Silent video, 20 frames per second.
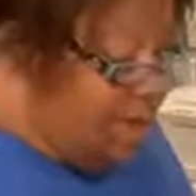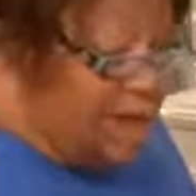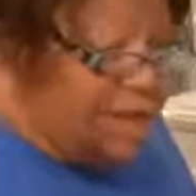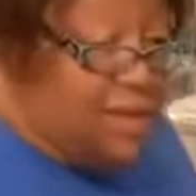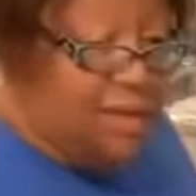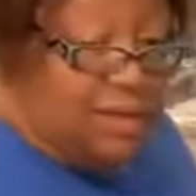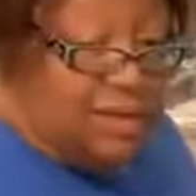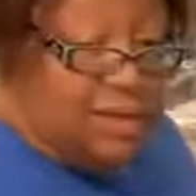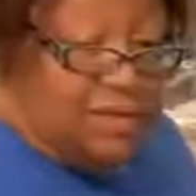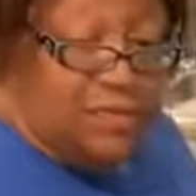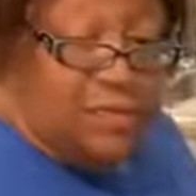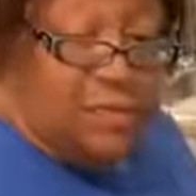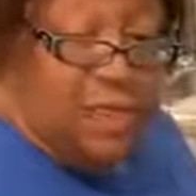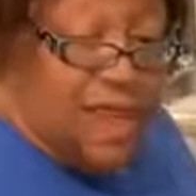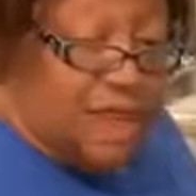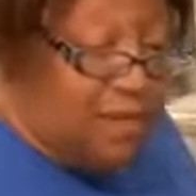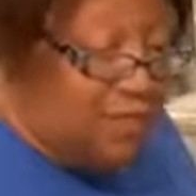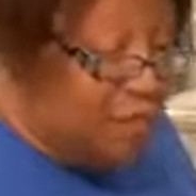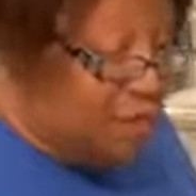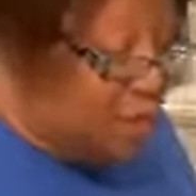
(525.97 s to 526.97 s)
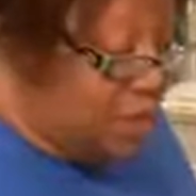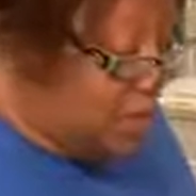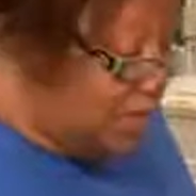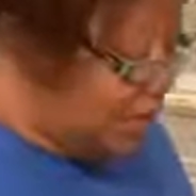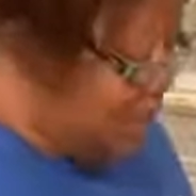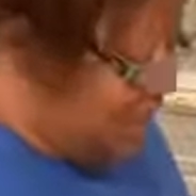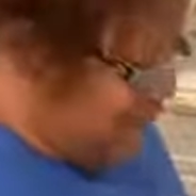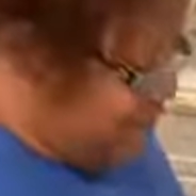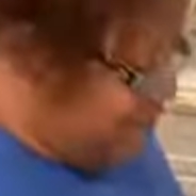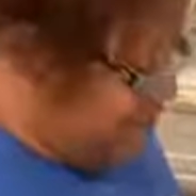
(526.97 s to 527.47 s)
I cook it for like 4 to
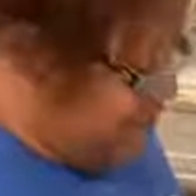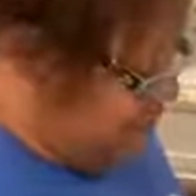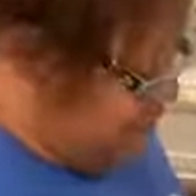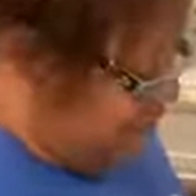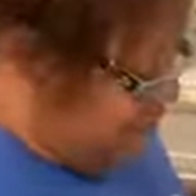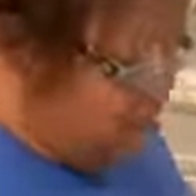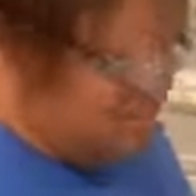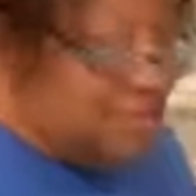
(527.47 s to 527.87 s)
5 minutes,